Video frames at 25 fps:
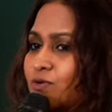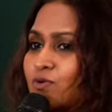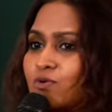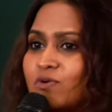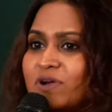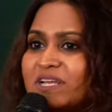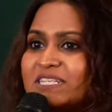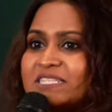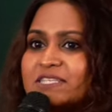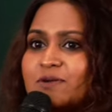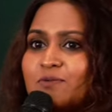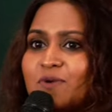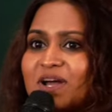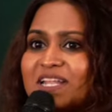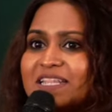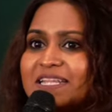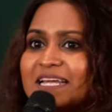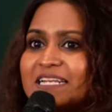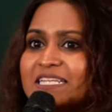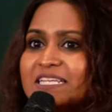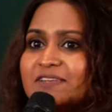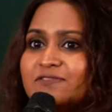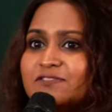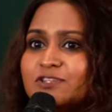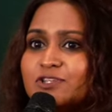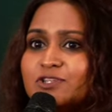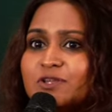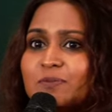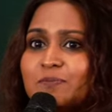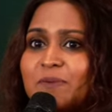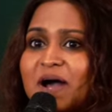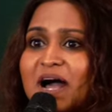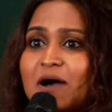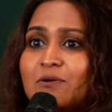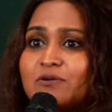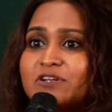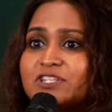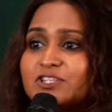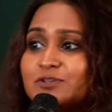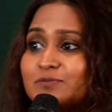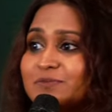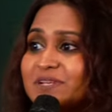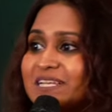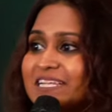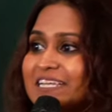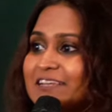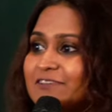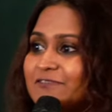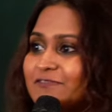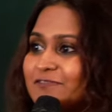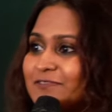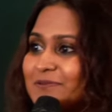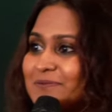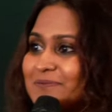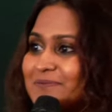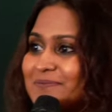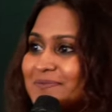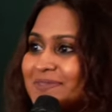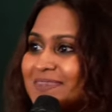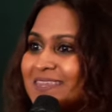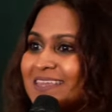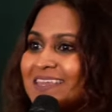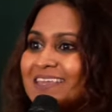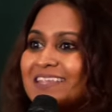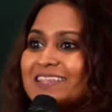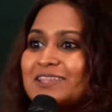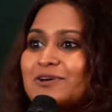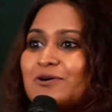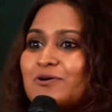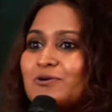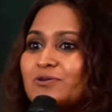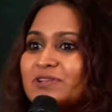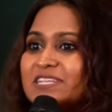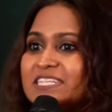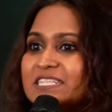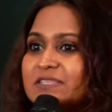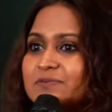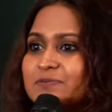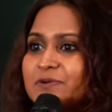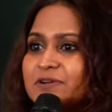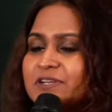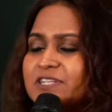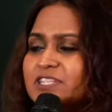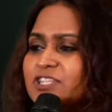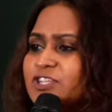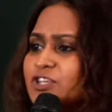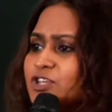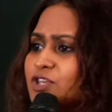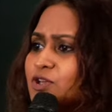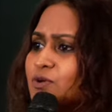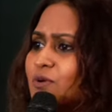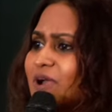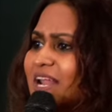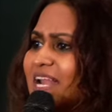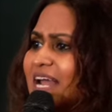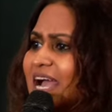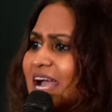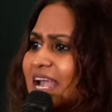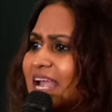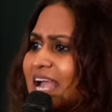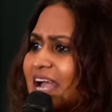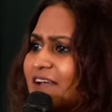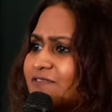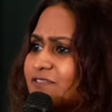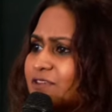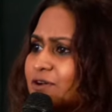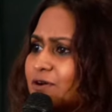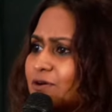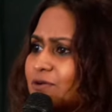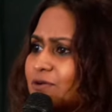Who is the one that gives you the power to believe? The Holy Spirit. Do you and I have the